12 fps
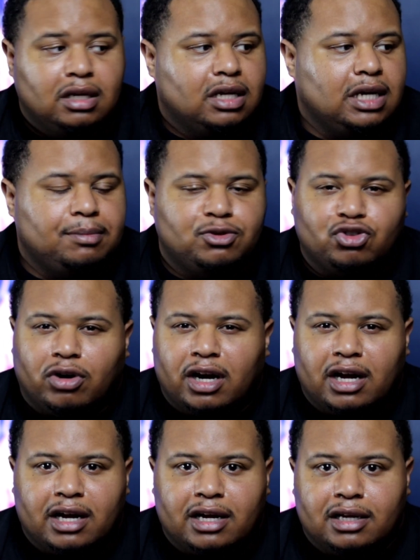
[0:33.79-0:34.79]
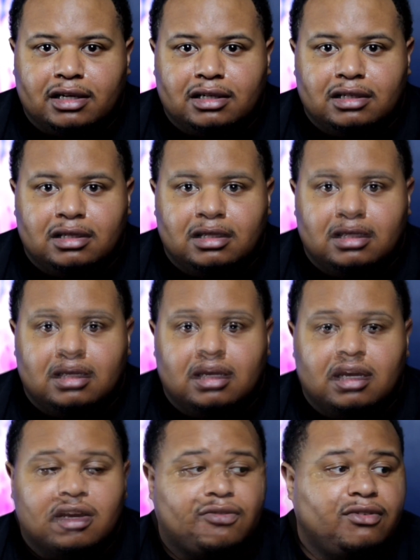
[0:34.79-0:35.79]
Keep trying.
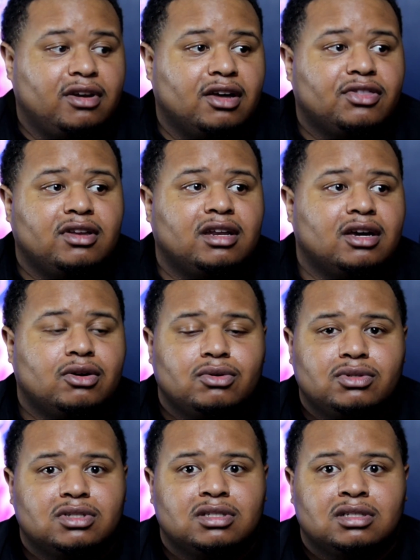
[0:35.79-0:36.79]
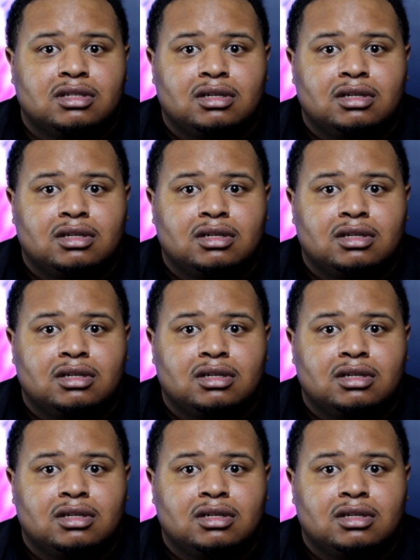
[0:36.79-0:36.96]
If nothing else,